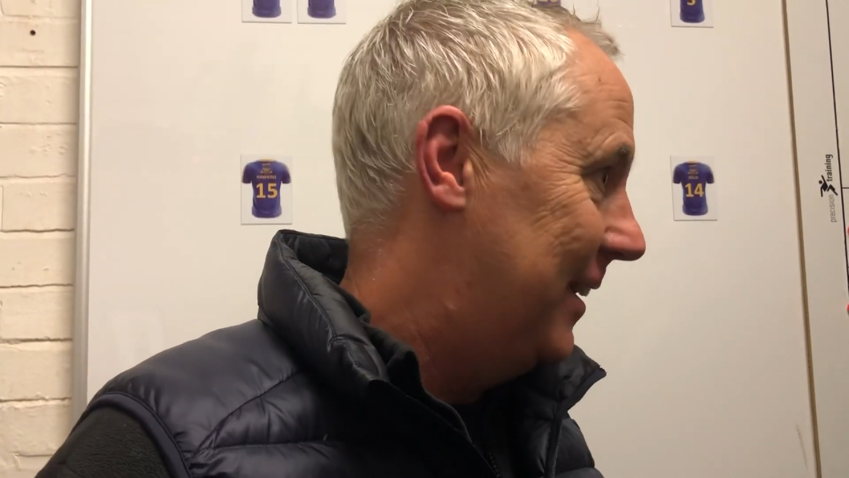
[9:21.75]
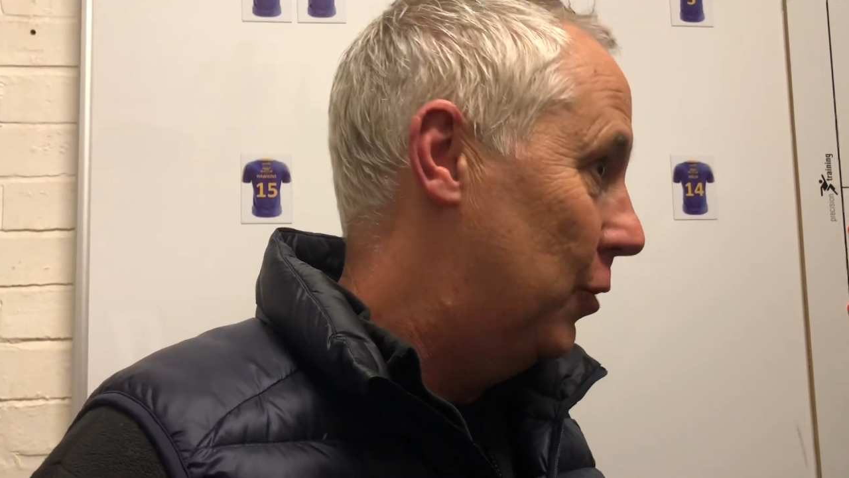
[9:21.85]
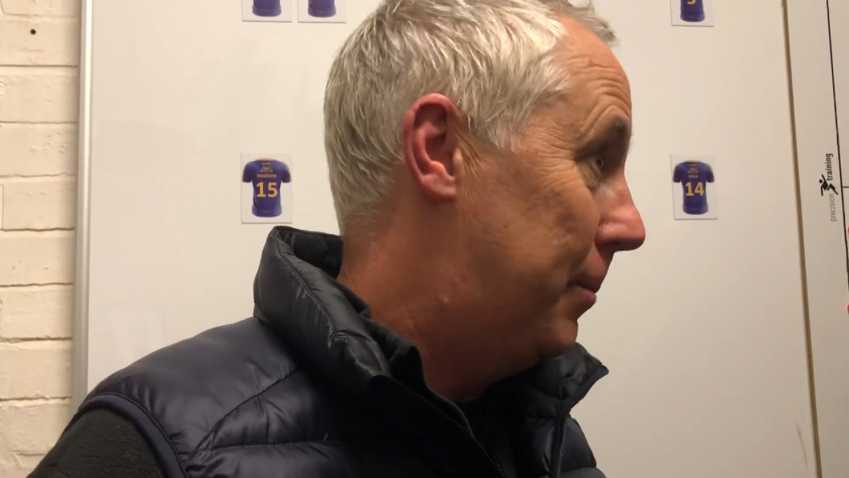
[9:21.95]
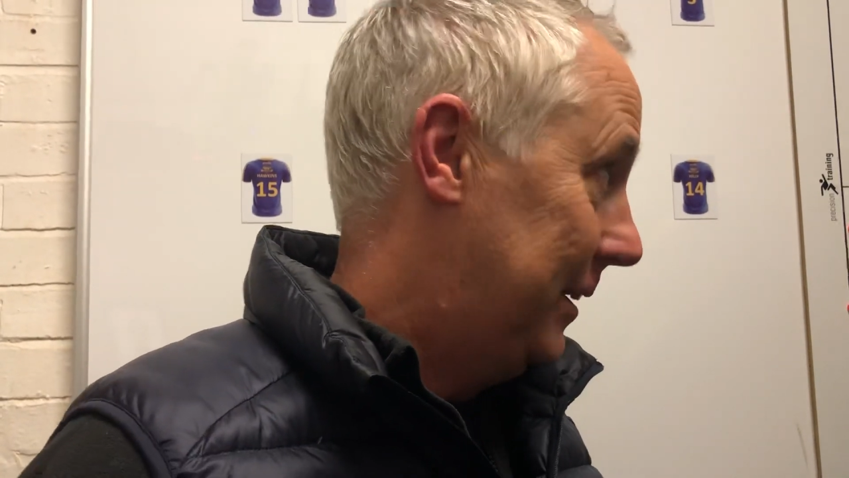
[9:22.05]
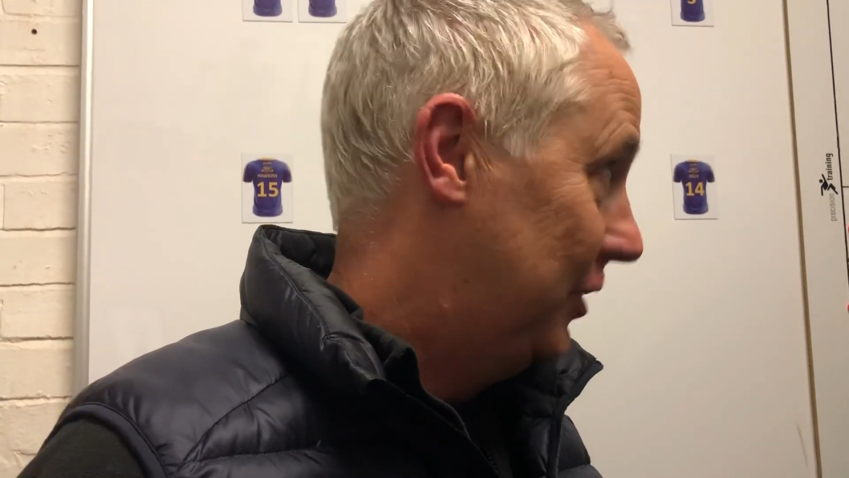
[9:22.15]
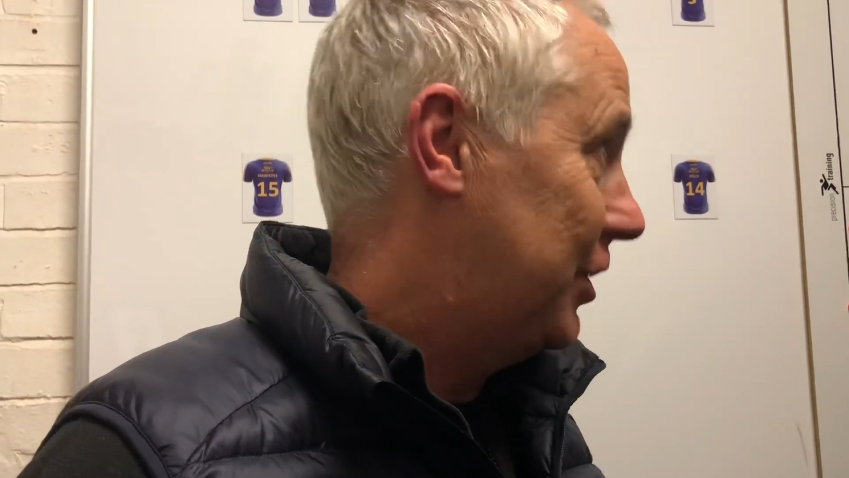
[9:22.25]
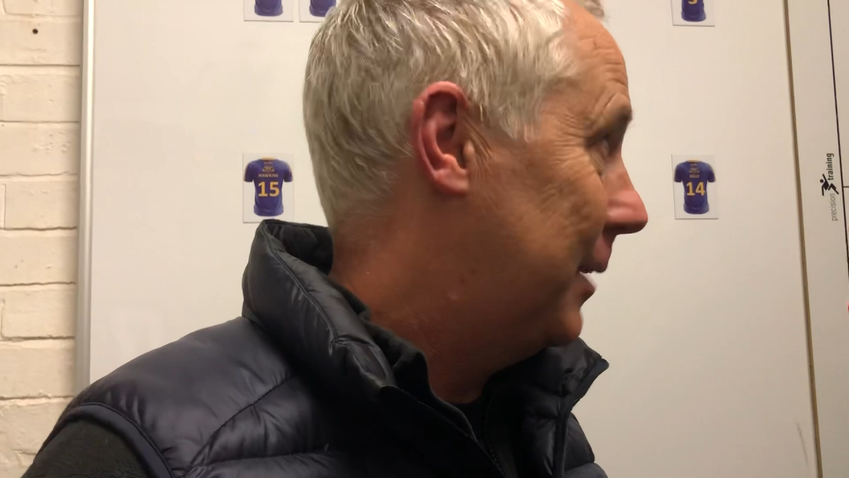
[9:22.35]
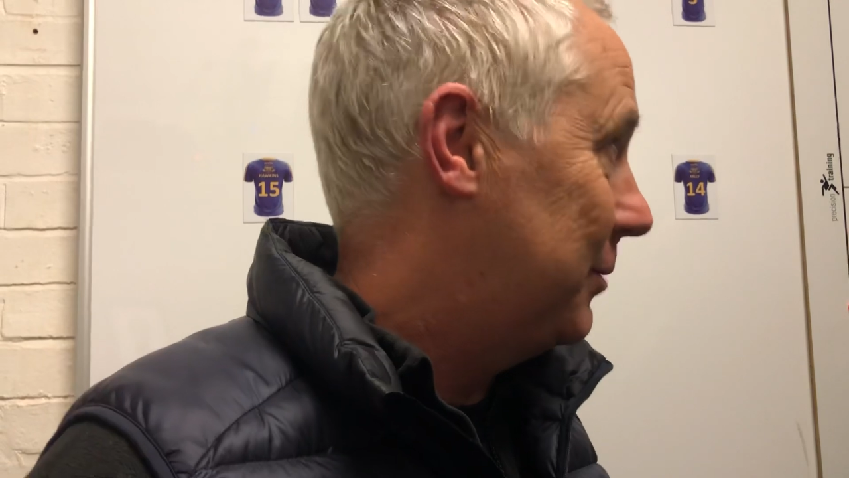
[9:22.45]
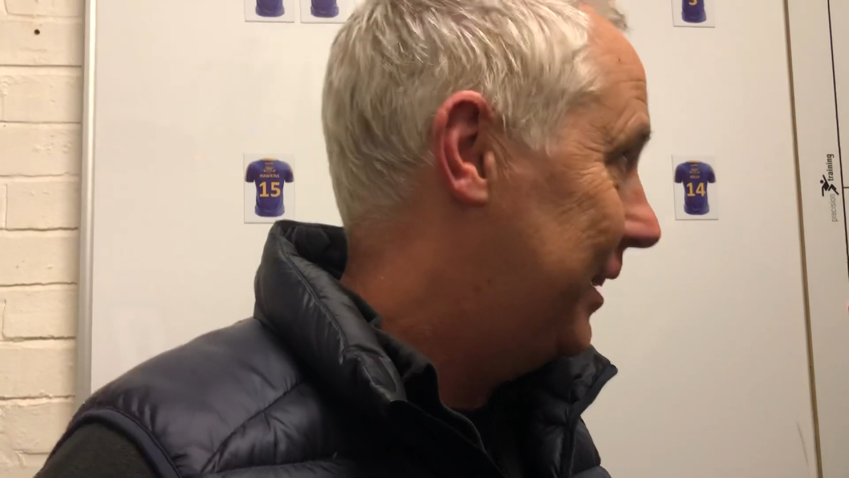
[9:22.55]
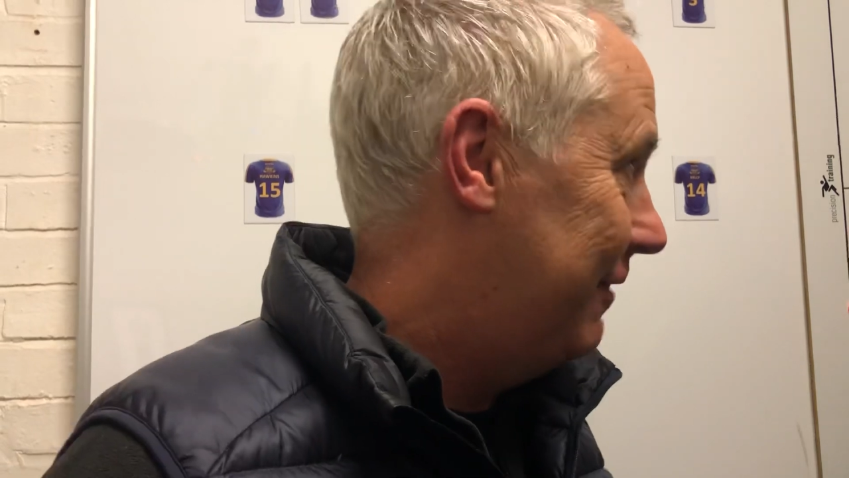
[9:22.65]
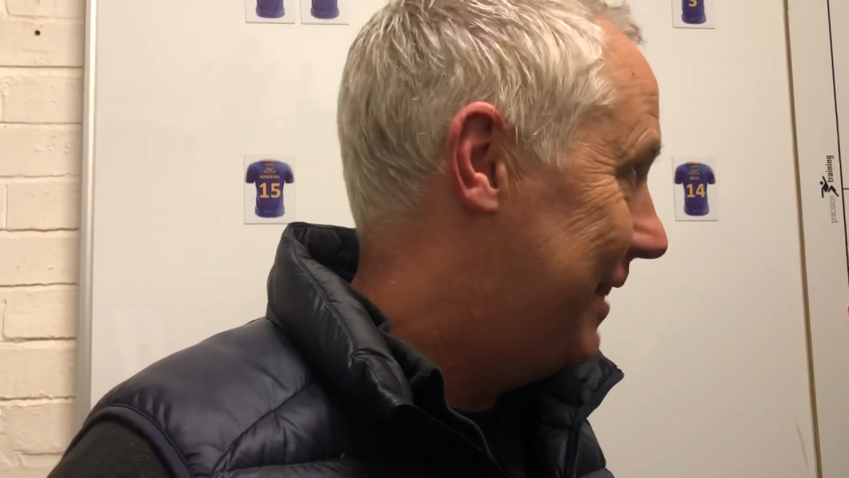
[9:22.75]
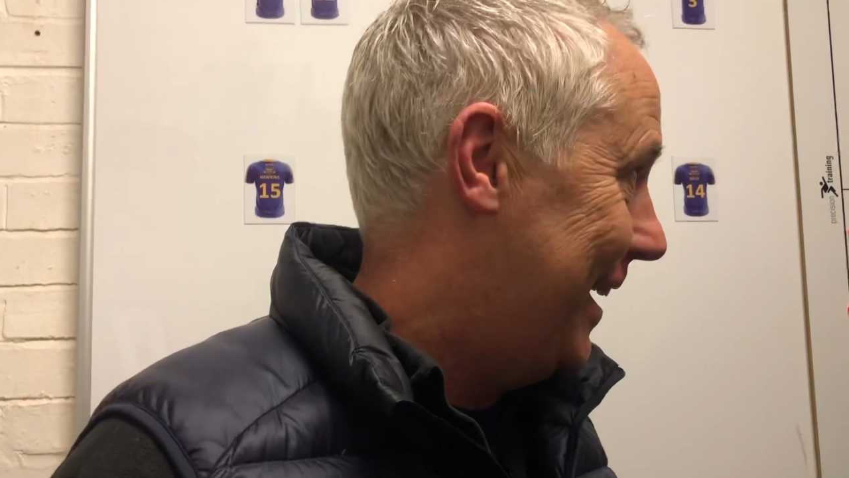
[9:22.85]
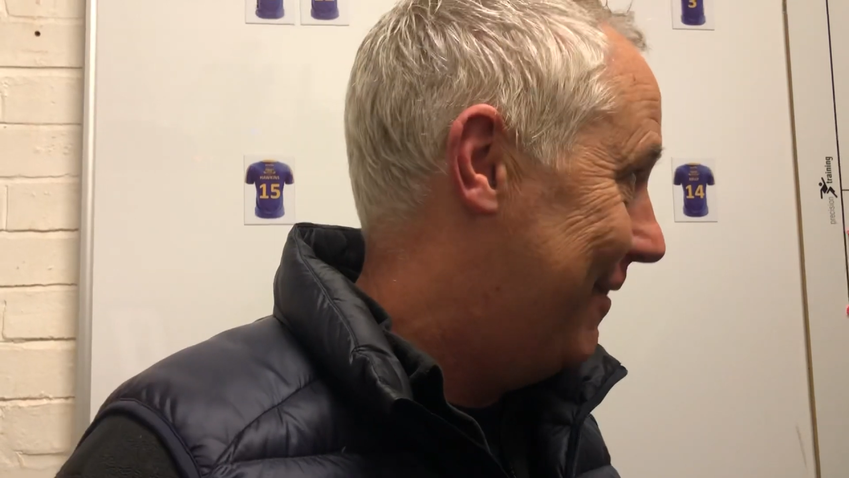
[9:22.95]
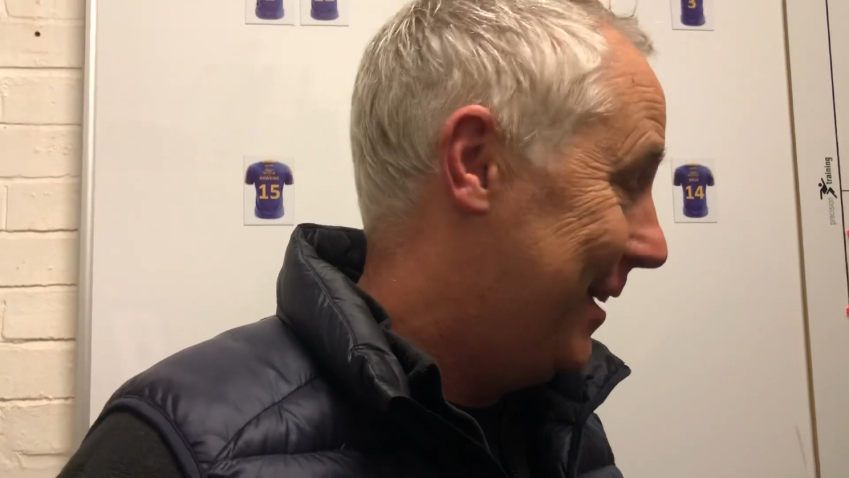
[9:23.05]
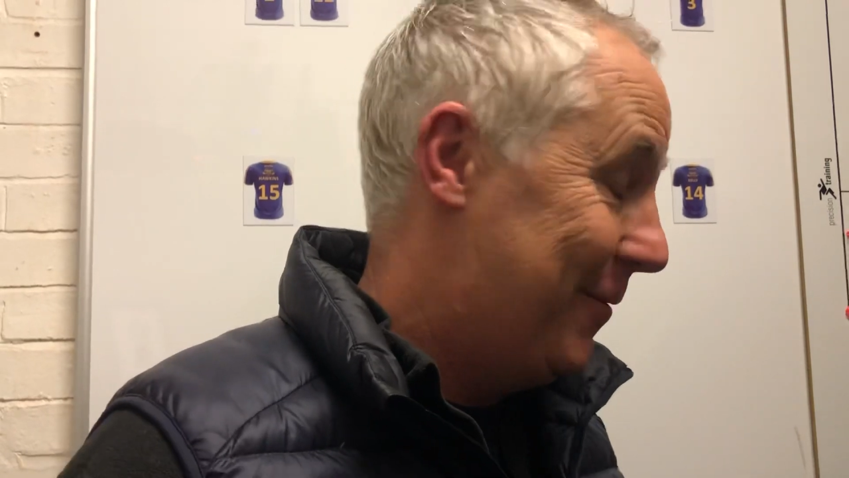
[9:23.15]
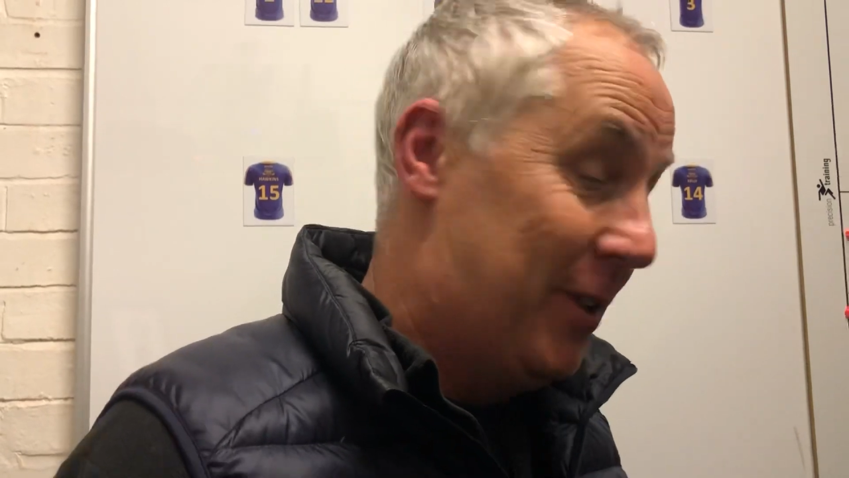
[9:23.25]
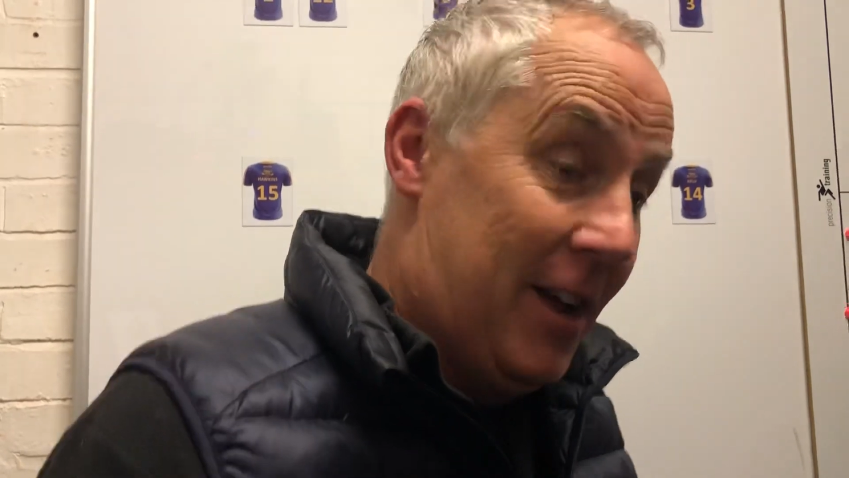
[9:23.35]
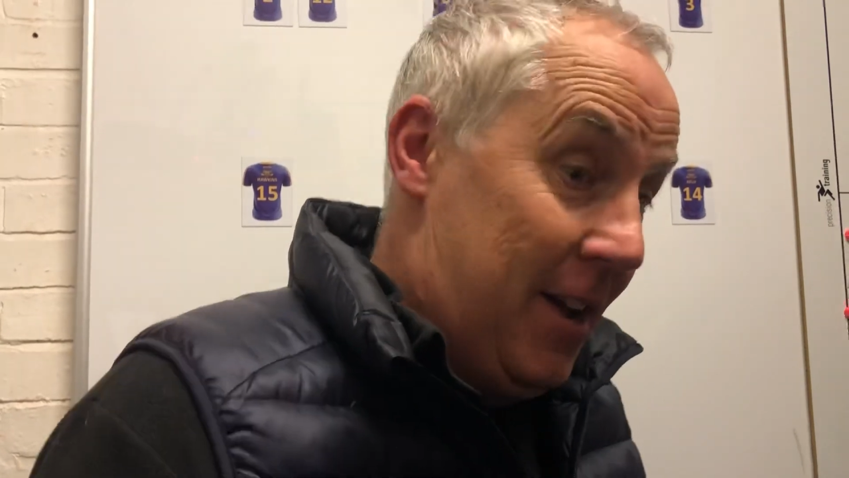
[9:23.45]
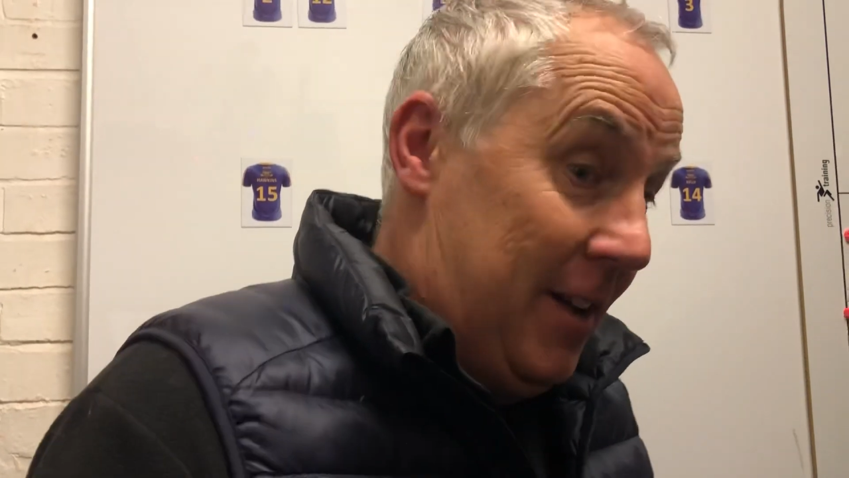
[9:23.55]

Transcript: little punch-ups here, there and everything.